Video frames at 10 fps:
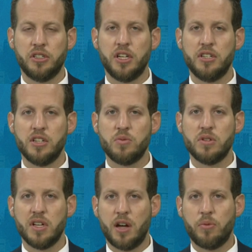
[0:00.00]
Justice
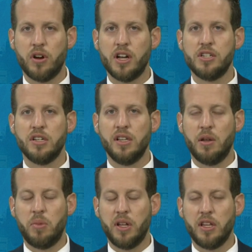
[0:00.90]
was an operation
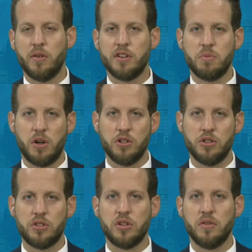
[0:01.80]
led by the U.S.
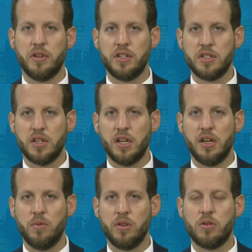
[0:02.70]
Marshal Service
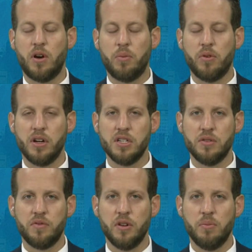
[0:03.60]
uh, with
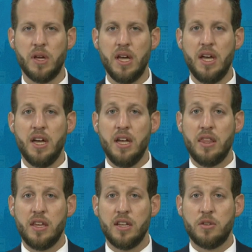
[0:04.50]
cooperation from
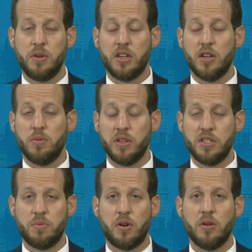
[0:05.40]
the Topeka Police
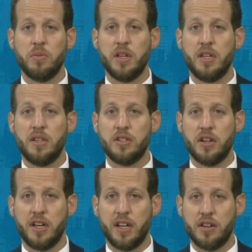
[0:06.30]
Department, the
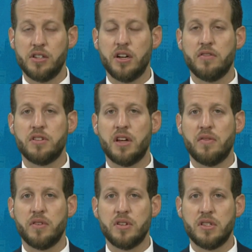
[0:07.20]
Shawnee County Sheriff's
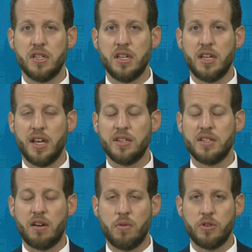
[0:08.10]
Office, the
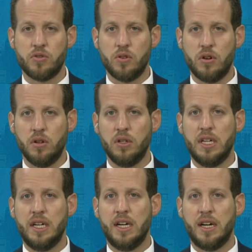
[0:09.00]
Kansas Highway Patrol,
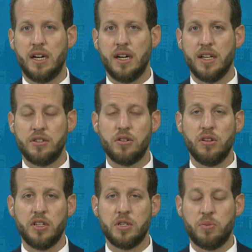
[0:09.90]
uh, and
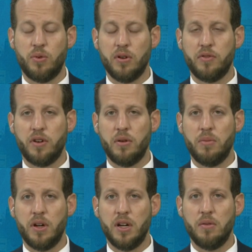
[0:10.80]
certainly support
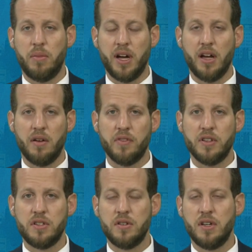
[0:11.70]
from my
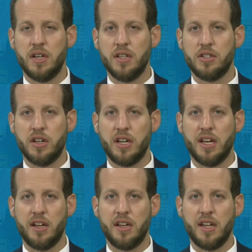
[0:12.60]
office, the Shawnee
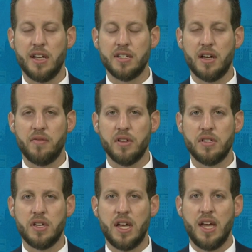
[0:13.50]
County DA's
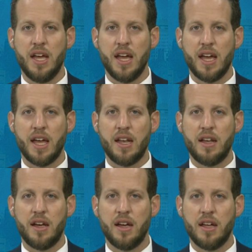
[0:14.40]
office. And
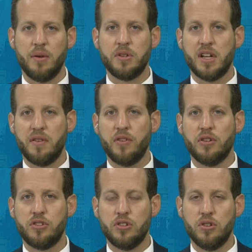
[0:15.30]
it was an
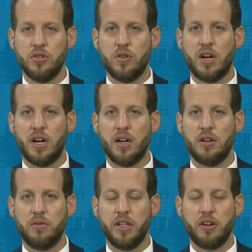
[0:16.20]
effort to
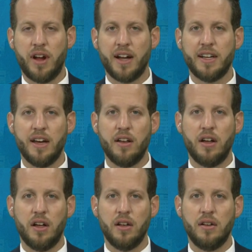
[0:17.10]
really crack down
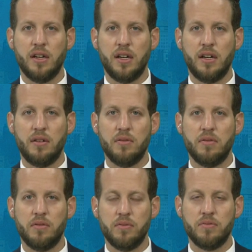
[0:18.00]
on
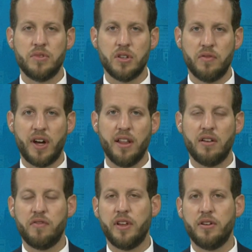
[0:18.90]
some violent
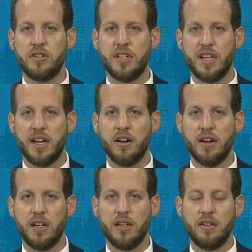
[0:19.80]
offenders in the
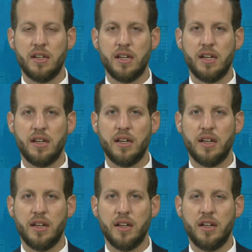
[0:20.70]
area.
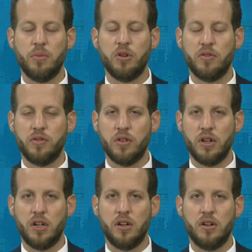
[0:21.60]
a number of
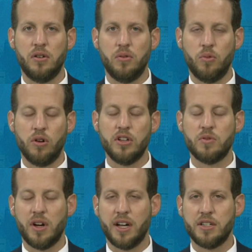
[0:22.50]
warrants
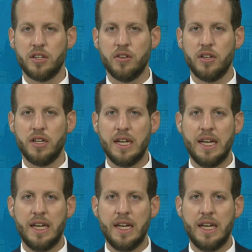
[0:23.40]
were executed.